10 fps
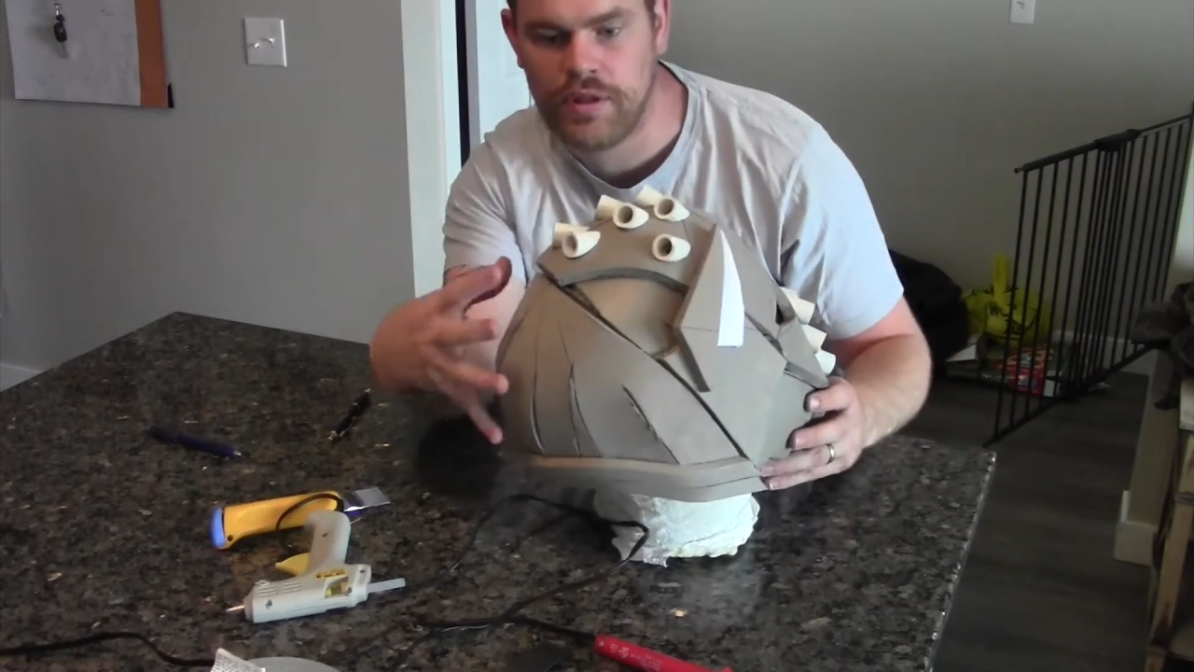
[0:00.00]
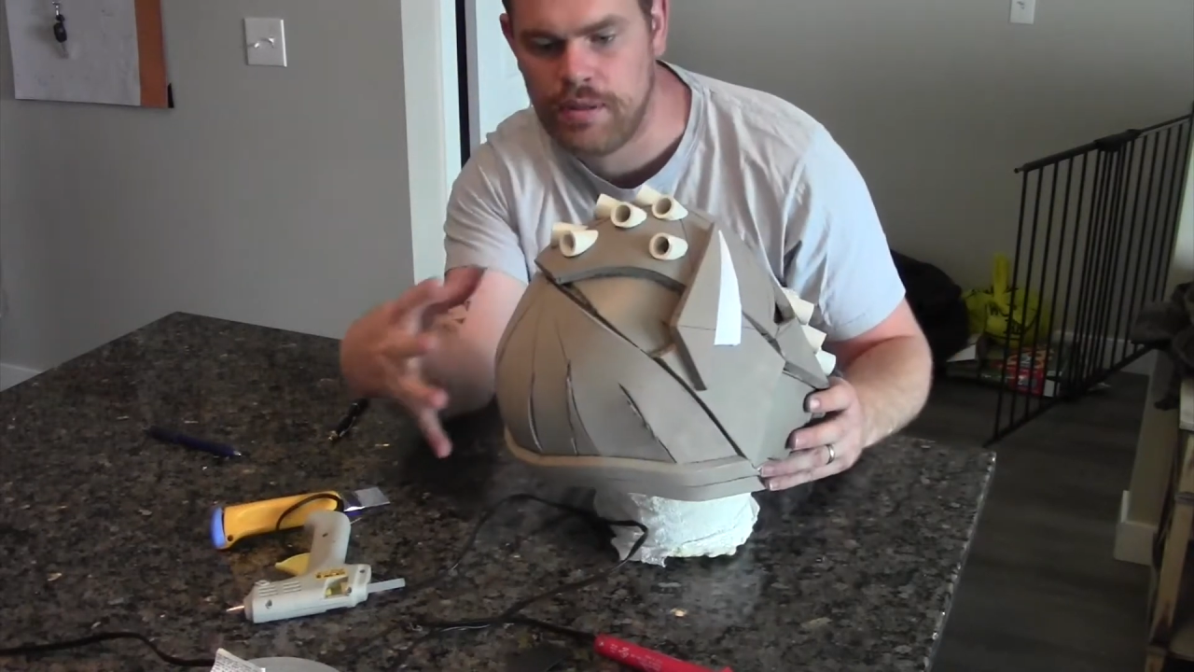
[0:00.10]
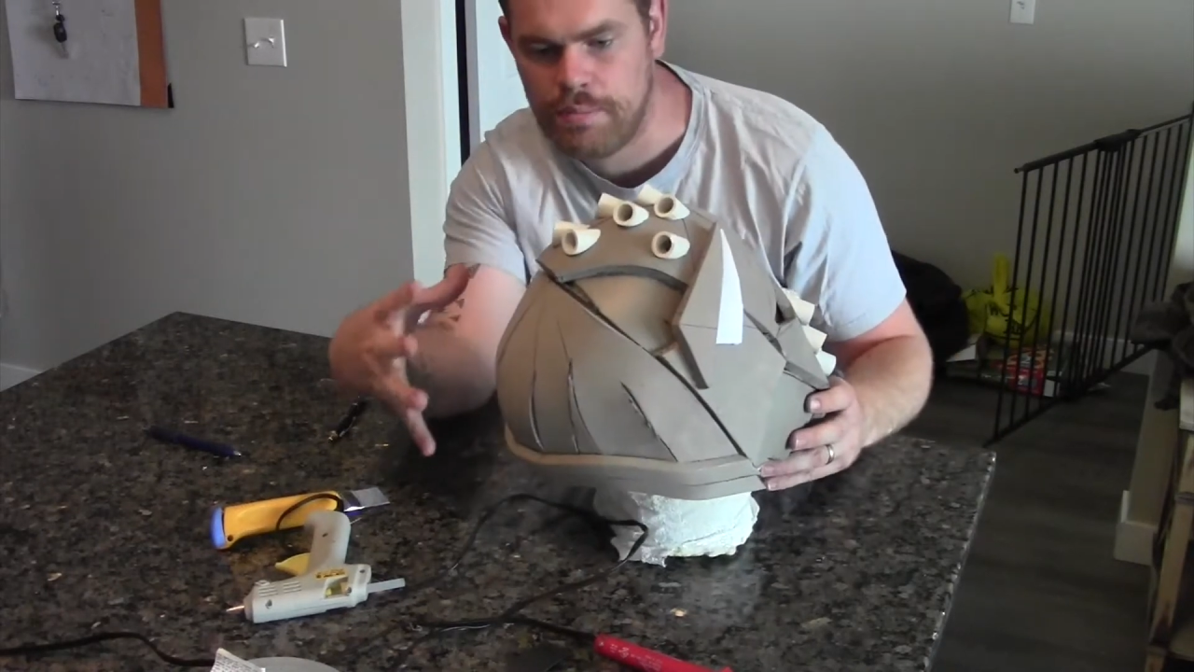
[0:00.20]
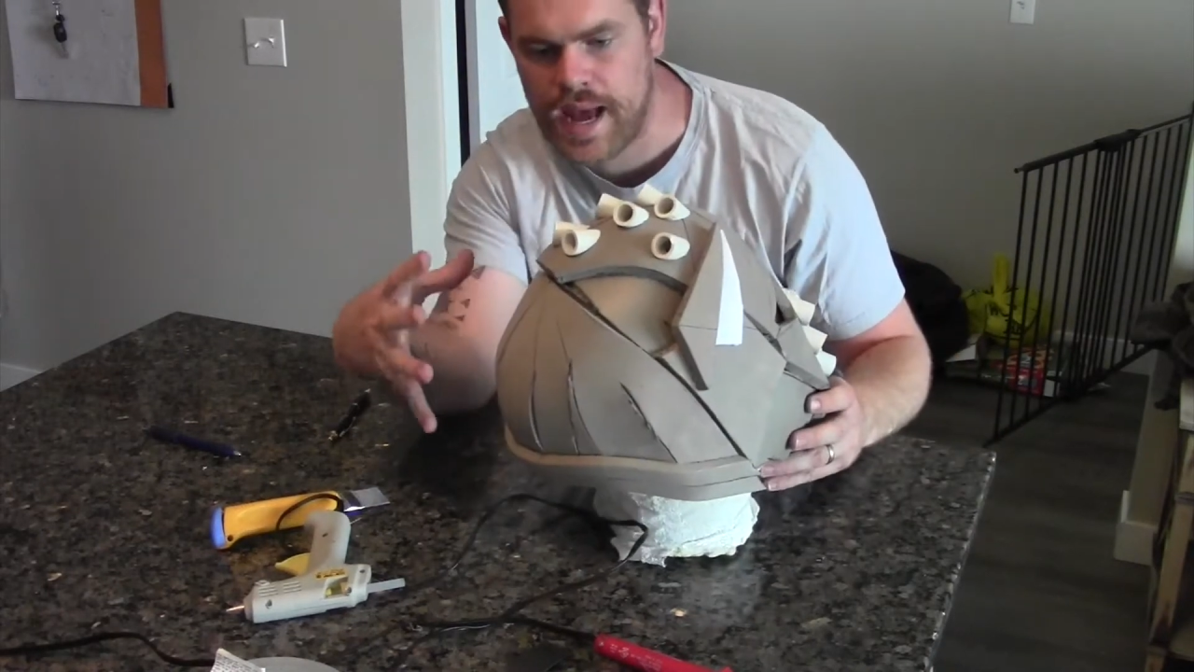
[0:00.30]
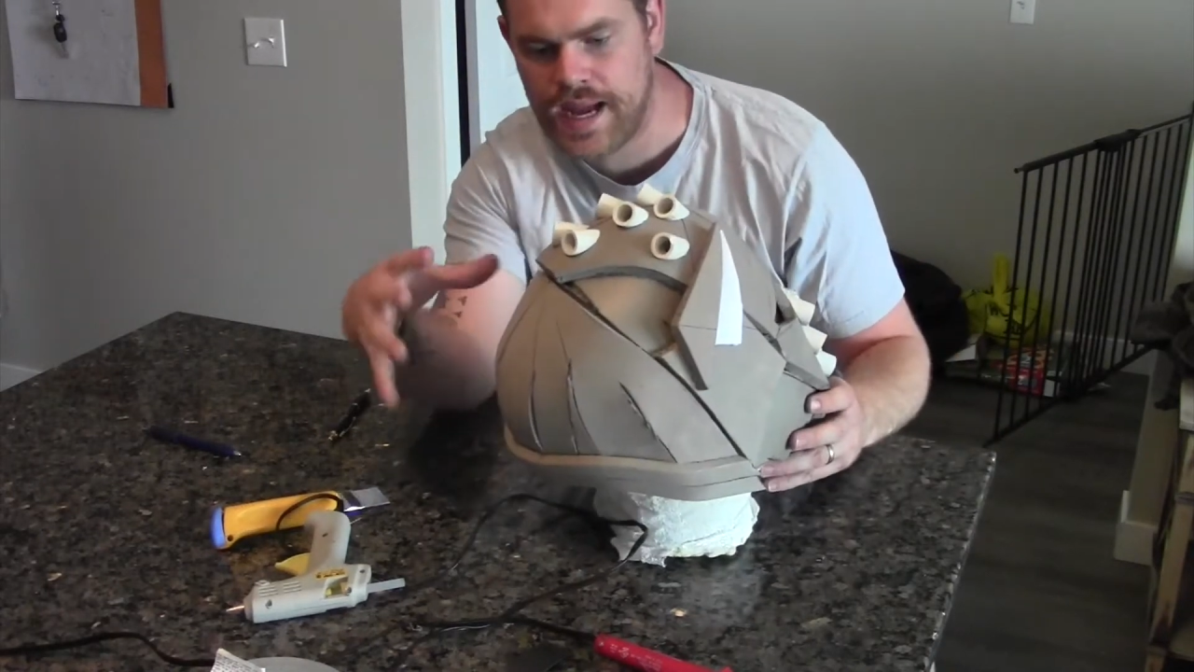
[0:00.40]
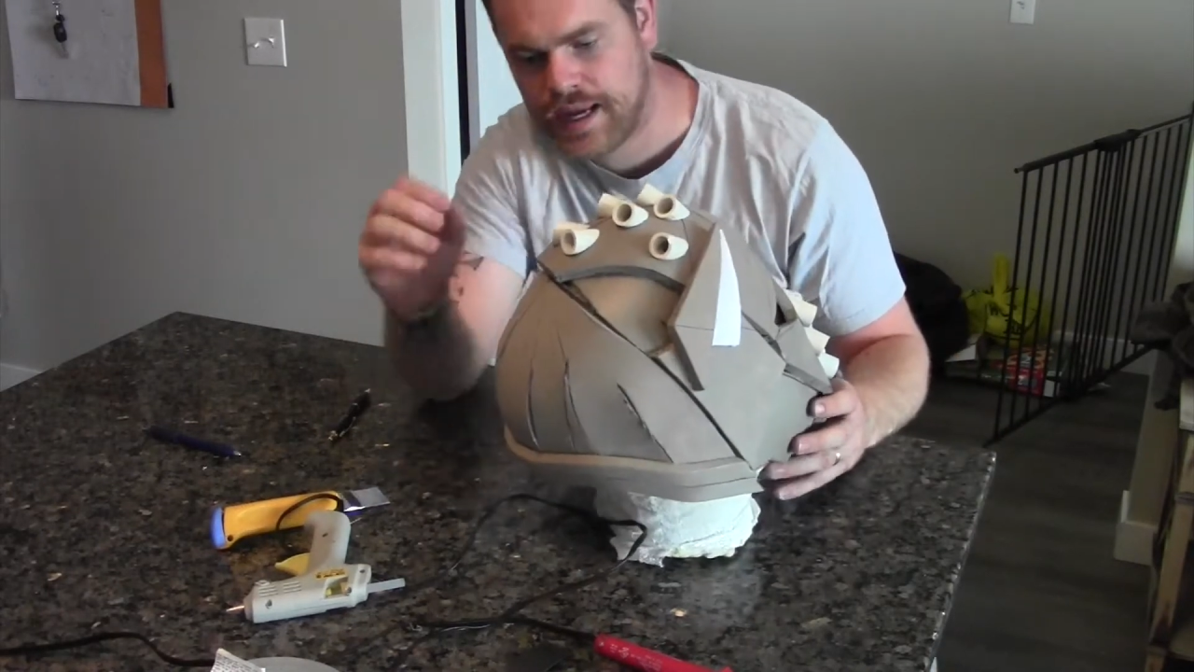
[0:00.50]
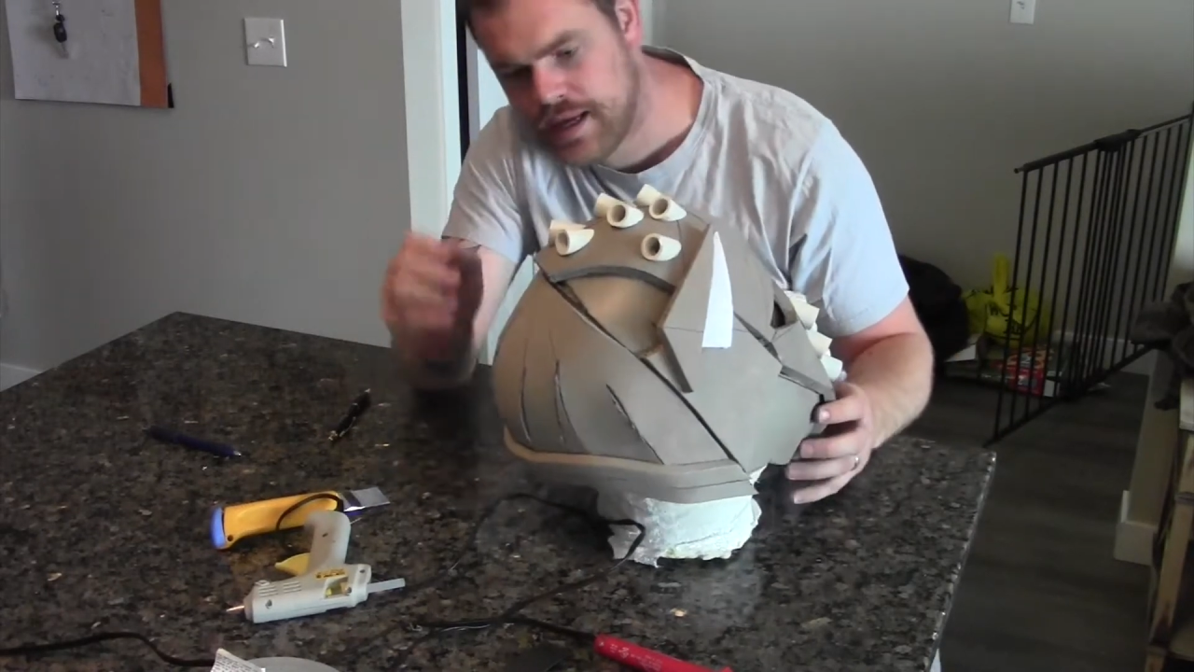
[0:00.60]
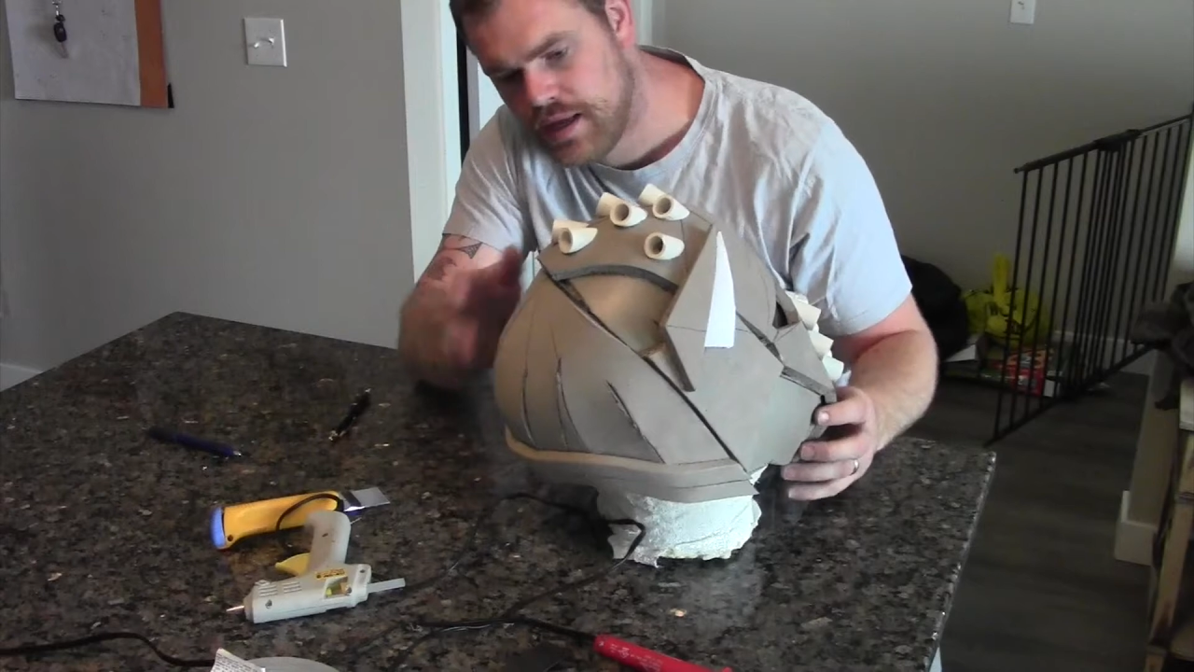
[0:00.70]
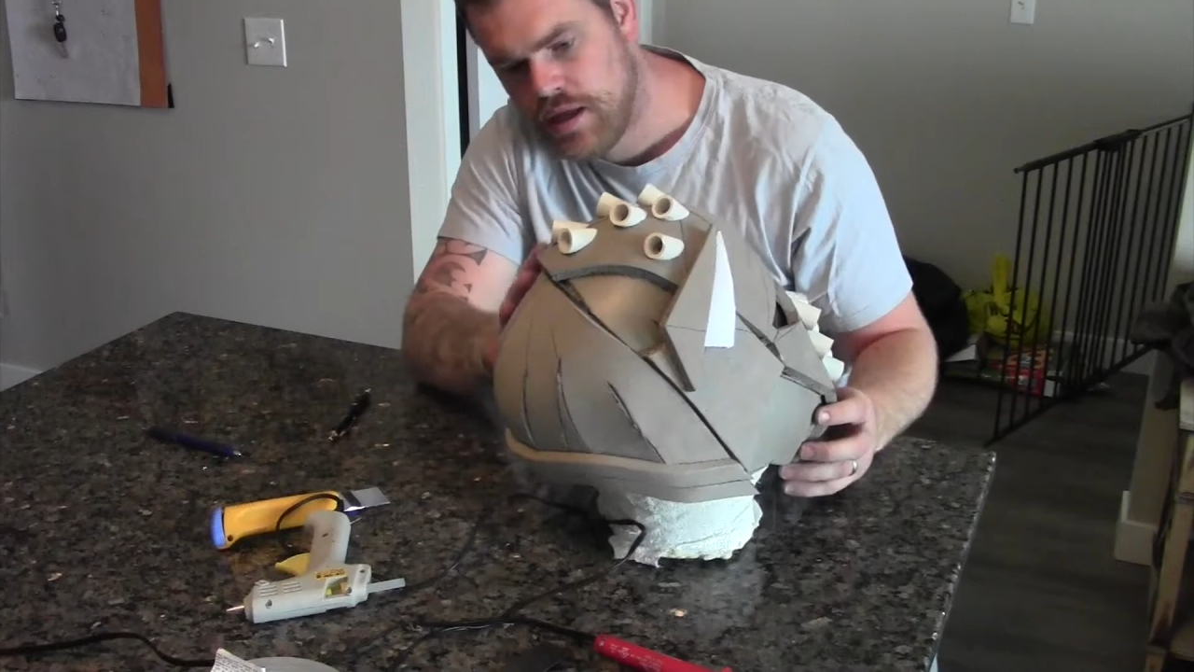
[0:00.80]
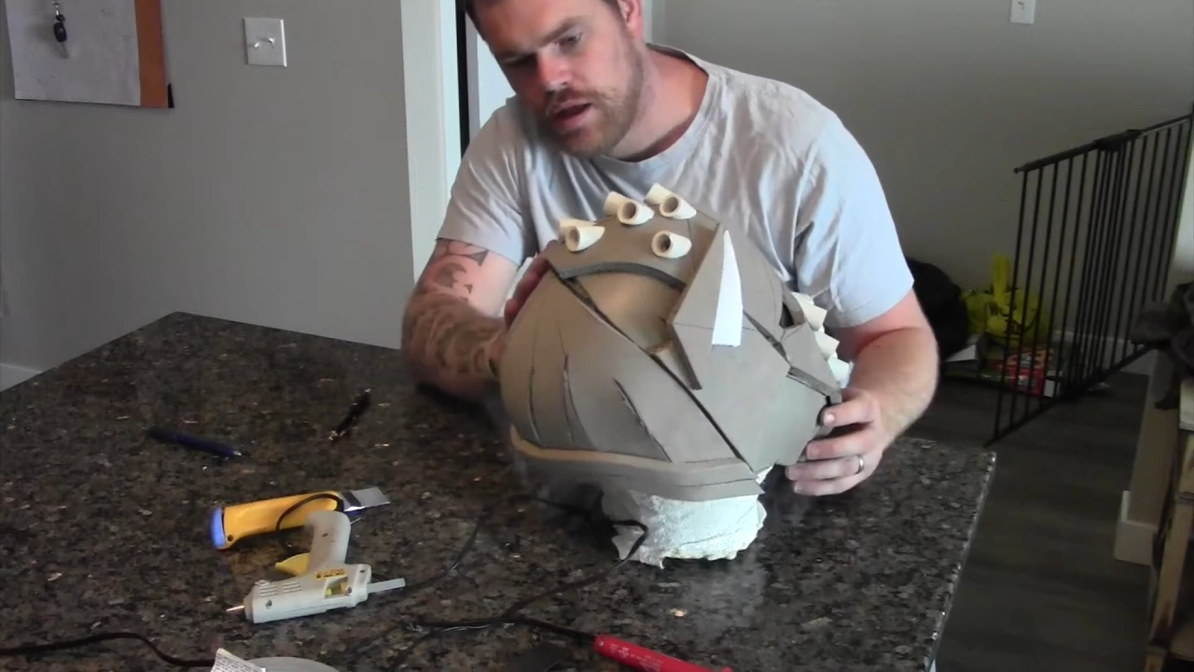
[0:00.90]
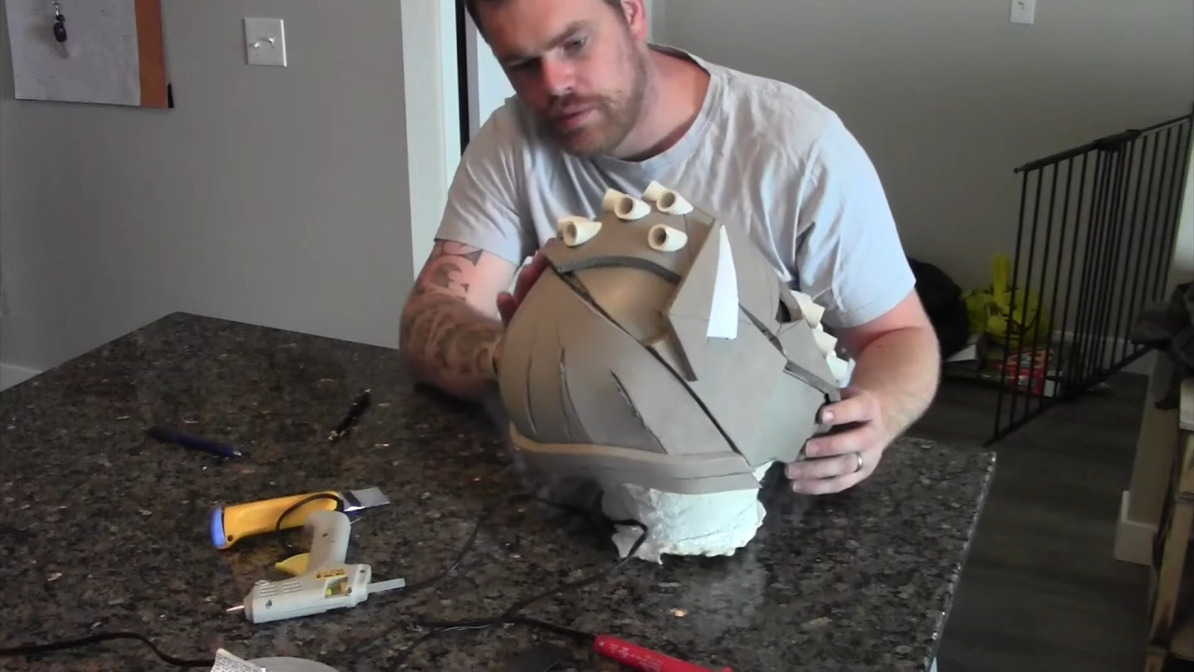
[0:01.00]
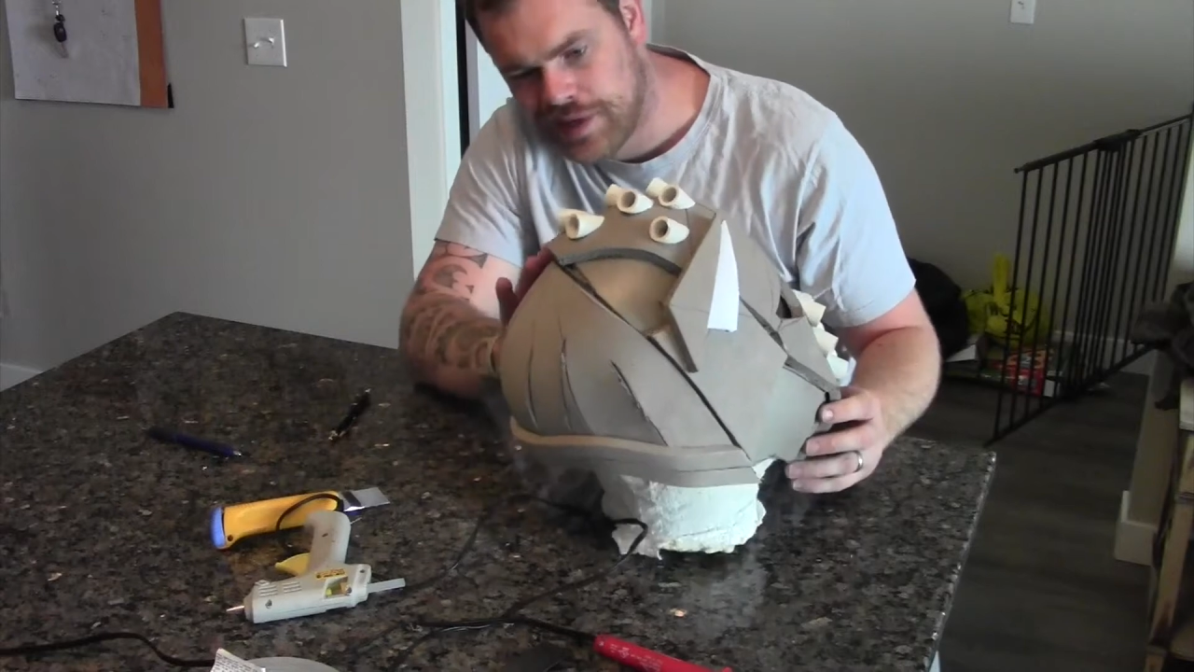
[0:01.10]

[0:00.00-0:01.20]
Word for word: on the back. I'm